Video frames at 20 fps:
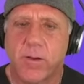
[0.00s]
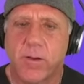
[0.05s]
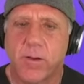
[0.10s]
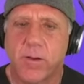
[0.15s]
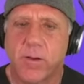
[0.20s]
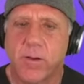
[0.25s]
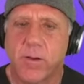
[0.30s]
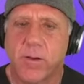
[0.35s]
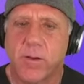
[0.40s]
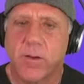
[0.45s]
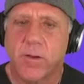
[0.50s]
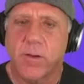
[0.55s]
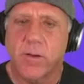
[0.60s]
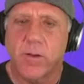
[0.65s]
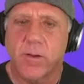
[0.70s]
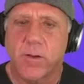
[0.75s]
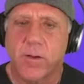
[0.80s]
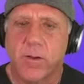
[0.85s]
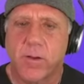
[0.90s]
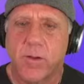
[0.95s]

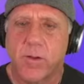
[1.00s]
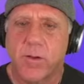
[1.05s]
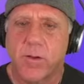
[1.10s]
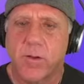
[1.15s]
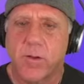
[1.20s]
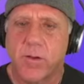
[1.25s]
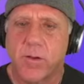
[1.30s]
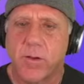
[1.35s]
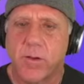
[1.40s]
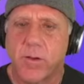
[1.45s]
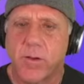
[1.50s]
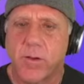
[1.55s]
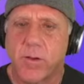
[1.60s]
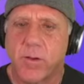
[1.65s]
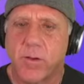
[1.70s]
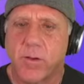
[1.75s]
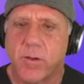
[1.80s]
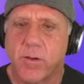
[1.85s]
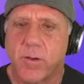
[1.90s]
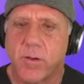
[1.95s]

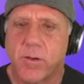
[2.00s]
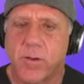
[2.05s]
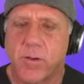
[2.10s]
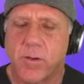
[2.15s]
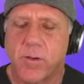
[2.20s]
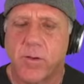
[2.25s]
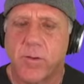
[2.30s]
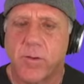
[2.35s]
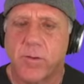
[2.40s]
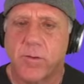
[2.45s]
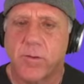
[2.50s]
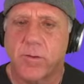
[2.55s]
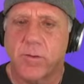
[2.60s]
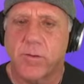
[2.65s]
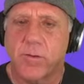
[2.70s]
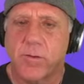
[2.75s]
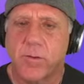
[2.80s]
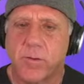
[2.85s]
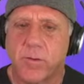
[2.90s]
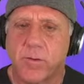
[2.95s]

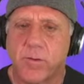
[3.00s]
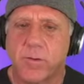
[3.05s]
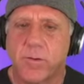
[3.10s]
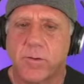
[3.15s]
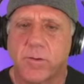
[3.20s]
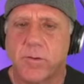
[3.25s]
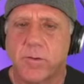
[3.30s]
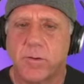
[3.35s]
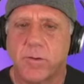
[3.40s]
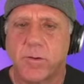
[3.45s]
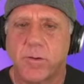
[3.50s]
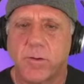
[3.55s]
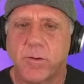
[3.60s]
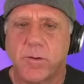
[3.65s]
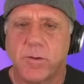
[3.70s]
(not speaking)